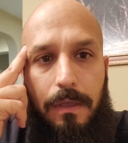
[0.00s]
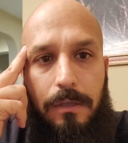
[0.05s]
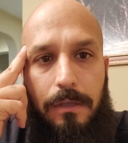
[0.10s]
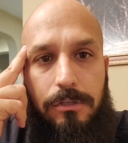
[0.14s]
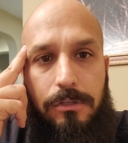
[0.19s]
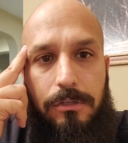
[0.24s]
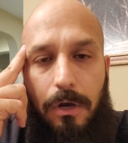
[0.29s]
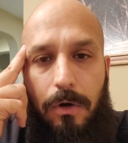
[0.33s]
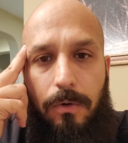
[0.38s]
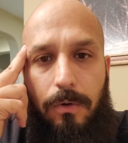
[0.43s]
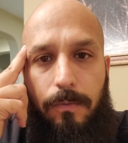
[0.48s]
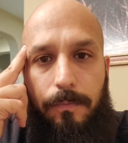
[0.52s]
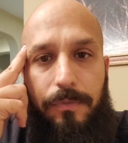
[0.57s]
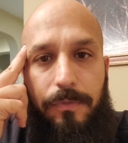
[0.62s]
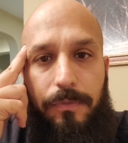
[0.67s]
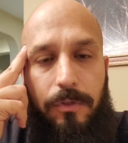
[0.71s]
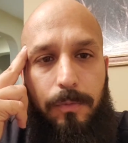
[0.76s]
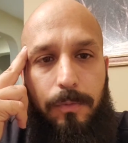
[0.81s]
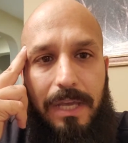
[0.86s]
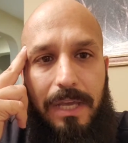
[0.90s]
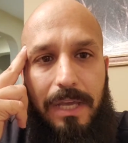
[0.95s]
So
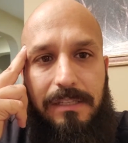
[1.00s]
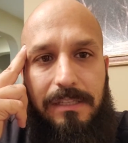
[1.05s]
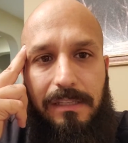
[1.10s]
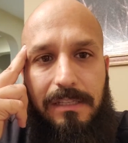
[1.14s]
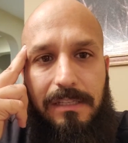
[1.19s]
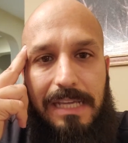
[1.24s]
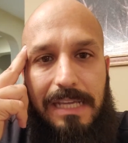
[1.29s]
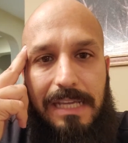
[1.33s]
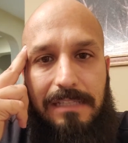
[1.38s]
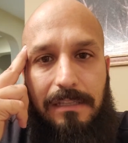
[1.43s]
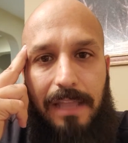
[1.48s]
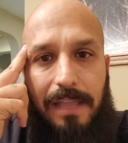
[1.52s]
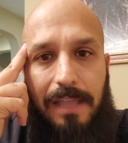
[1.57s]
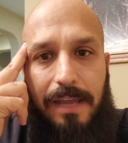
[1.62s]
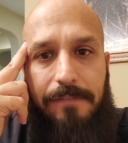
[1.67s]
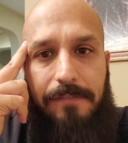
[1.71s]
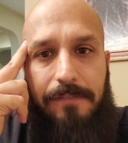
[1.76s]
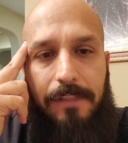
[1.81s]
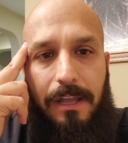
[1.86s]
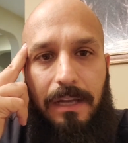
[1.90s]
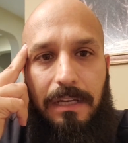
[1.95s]
UBS at least has a
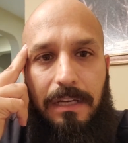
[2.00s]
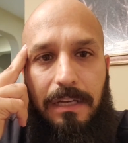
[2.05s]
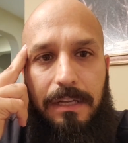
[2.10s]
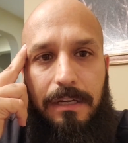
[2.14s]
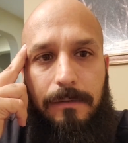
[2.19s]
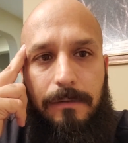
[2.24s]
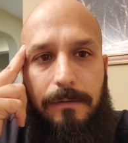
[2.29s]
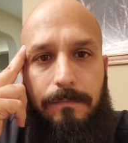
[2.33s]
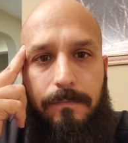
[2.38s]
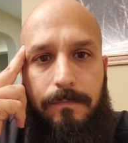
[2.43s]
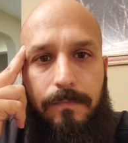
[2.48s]
lifeline there.